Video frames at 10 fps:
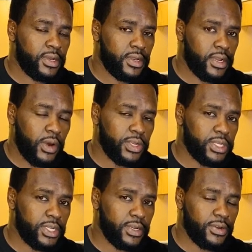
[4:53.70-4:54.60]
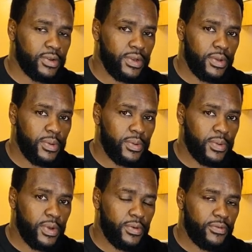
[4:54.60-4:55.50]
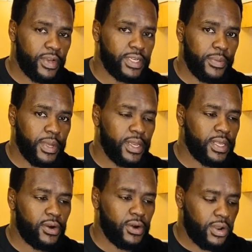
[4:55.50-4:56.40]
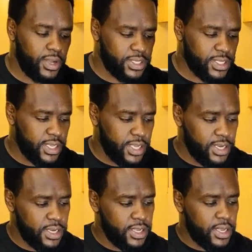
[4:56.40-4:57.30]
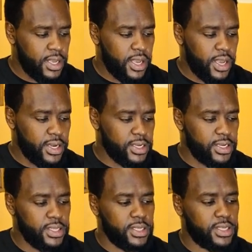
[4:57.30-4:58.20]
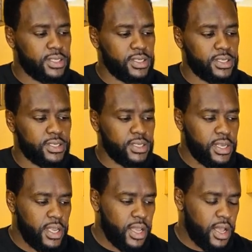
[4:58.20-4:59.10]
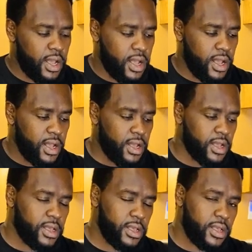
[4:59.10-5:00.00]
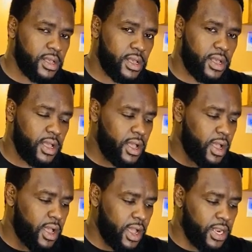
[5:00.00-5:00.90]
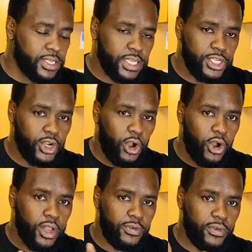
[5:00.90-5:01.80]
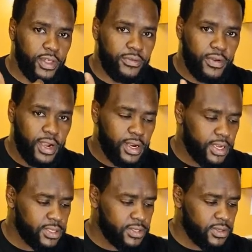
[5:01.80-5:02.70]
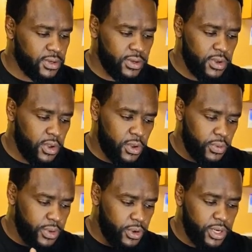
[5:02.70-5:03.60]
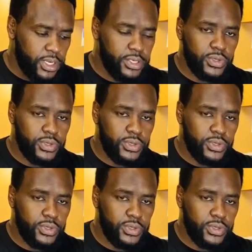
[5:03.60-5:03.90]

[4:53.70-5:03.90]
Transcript: nourishing vitamin E on our skin, and this is an essential oil for the fragrance, so we don't need